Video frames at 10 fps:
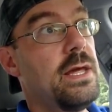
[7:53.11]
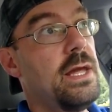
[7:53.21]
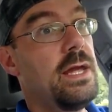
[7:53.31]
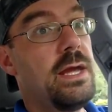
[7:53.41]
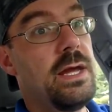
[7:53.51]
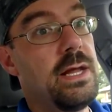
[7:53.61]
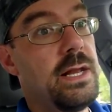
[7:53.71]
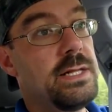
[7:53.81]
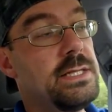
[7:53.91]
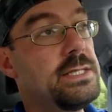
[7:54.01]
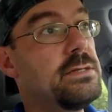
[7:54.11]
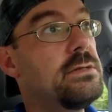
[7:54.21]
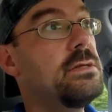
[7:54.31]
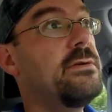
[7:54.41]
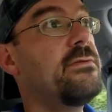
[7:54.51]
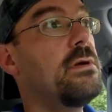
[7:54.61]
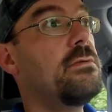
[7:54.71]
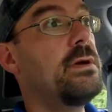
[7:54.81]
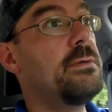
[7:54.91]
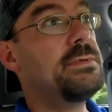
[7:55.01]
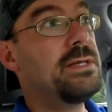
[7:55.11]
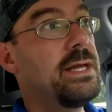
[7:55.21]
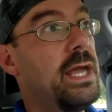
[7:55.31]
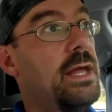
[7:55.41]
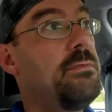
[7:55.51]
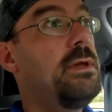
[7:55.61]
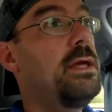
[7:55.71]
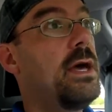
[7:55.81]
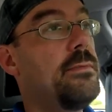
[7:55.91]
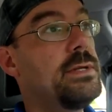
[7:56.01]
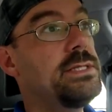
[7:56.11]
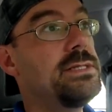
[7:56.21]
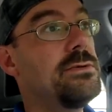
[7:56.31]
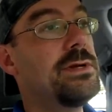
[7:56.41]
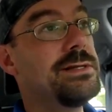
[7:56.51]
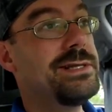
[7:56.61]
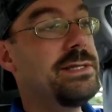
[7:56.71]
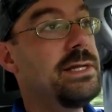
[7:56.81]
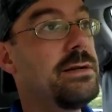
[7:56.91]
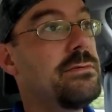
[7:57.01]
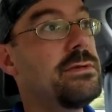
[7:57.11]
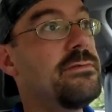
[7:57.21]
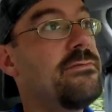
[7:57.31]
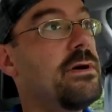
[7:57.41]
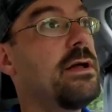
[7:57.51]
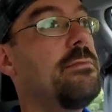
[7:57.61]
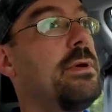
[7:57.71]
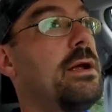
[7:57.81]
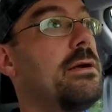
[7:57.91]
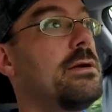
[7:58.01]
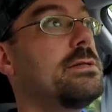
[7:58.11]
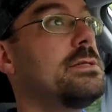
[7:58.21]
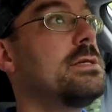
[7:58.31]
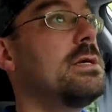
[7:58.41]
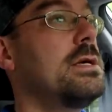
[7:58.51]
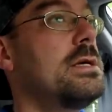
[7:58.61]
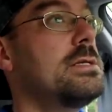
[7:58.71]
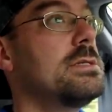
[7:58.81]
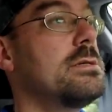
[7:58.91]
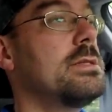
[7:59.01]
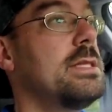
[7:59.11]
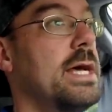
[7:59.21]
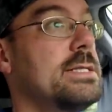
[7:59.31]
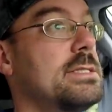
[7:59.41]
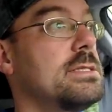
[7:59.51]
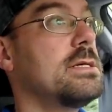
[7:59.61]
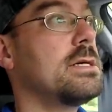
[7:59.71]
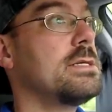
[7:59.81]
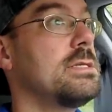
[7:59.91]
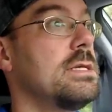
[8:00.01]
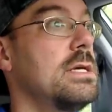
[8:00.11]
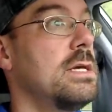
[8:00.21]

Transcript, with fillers: and it says they'll deliver all the way up to like 8 p.m. And she's going out to dinner with her fucking parents. So that sucks.